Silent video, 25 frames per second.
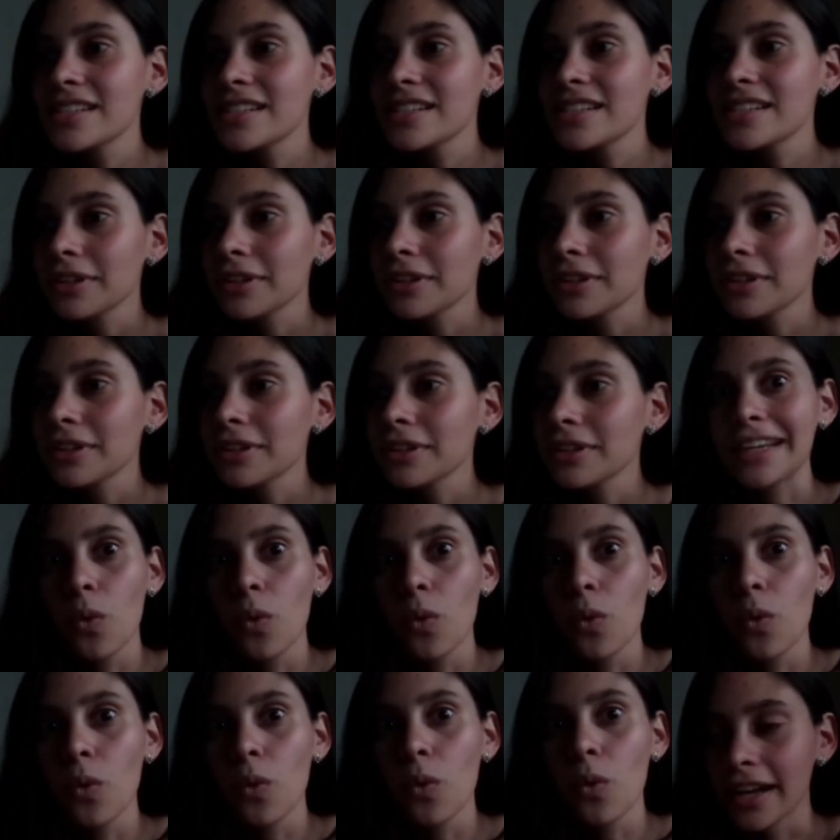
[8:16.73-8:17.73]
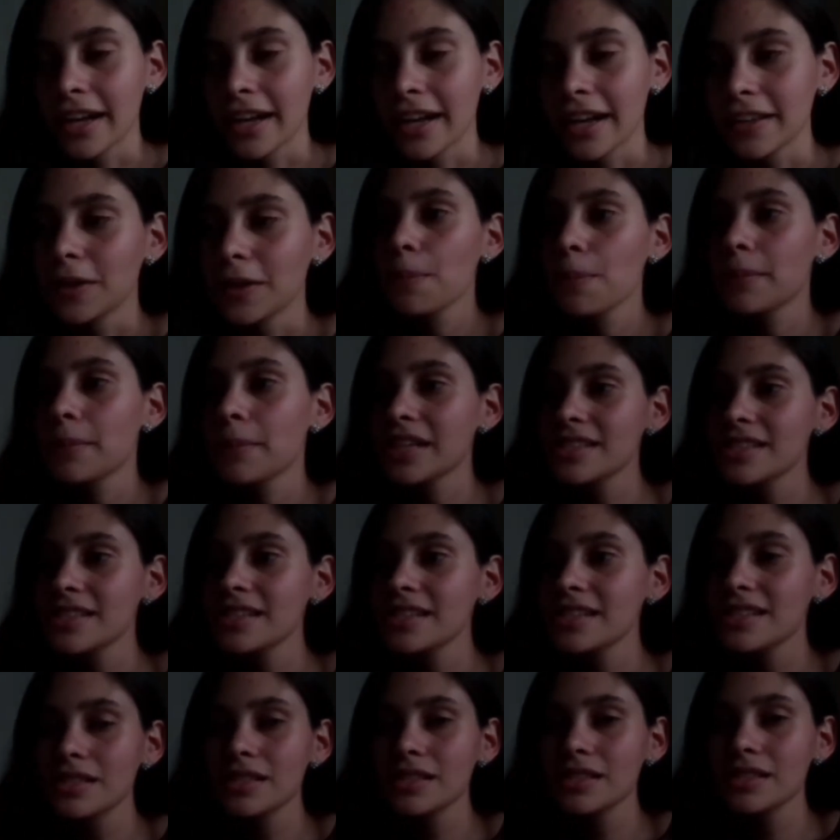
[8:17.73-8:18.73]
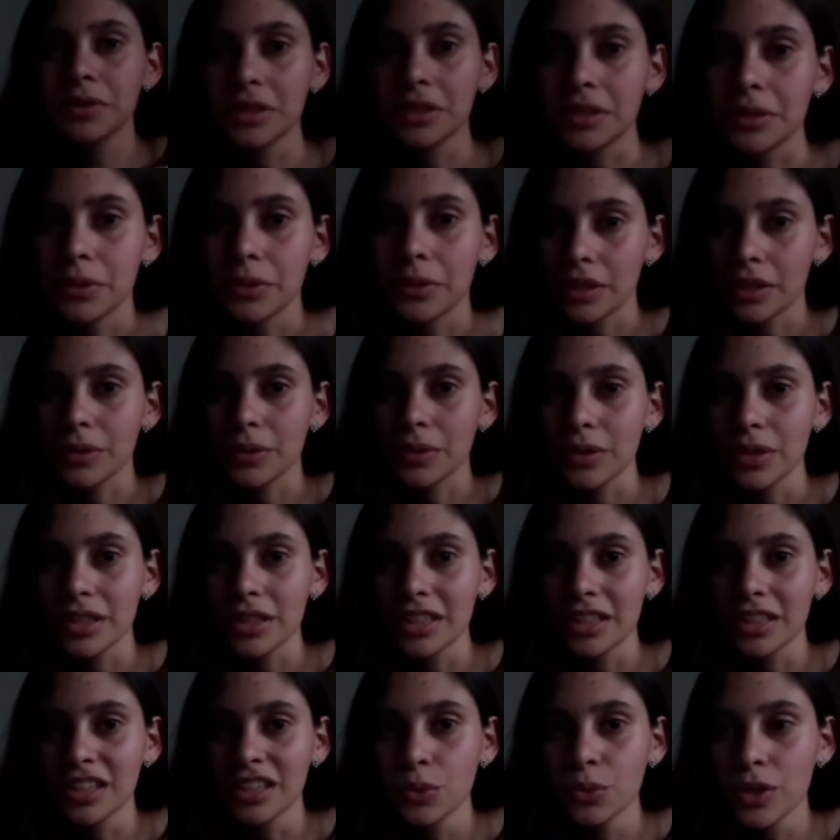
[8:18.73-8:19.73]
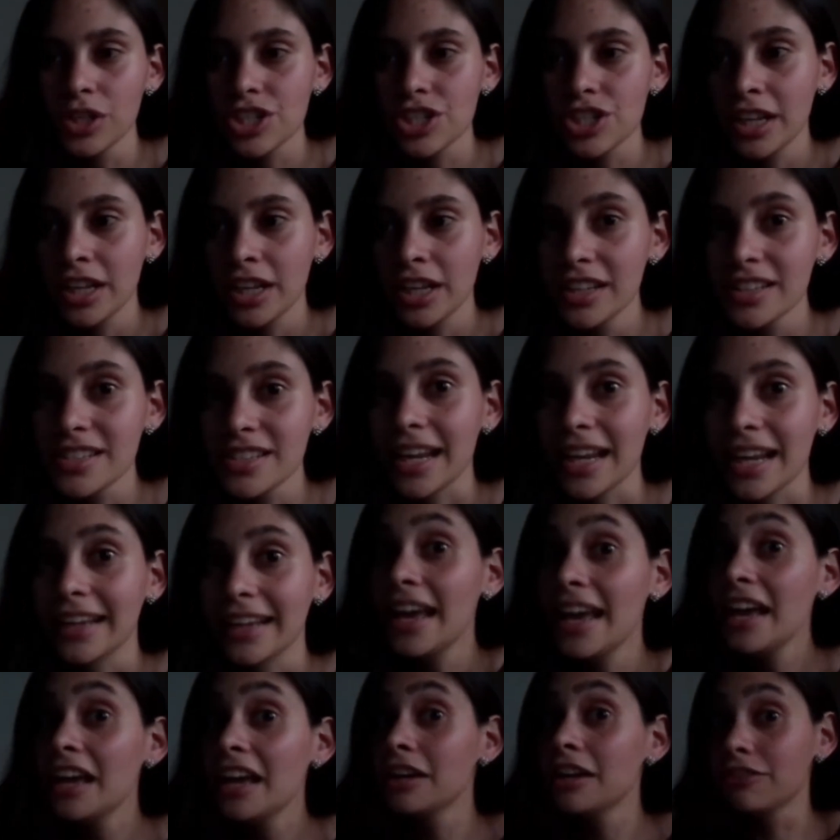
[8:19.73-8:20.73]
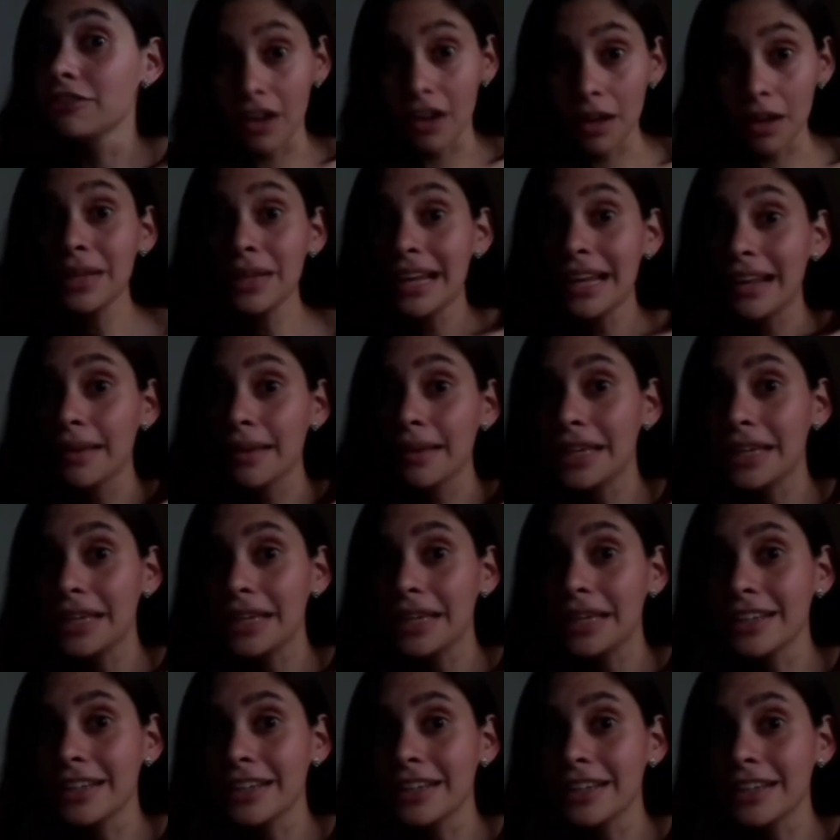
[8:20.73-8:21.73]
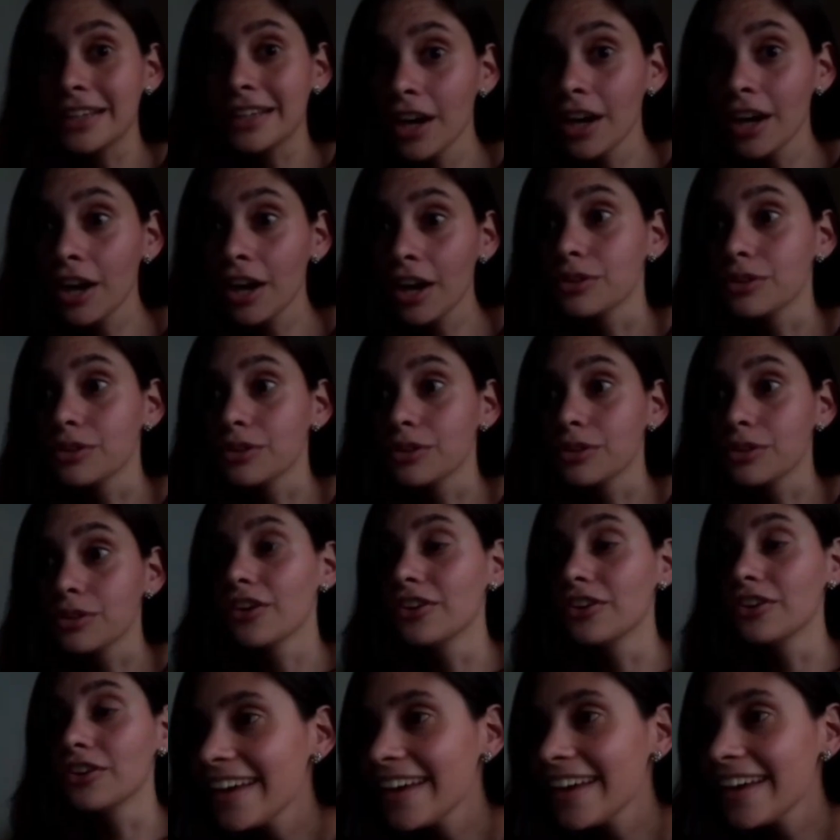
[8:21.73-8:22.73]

to die, because this is the moment in which he is like, if you love me, let me go. So yeah,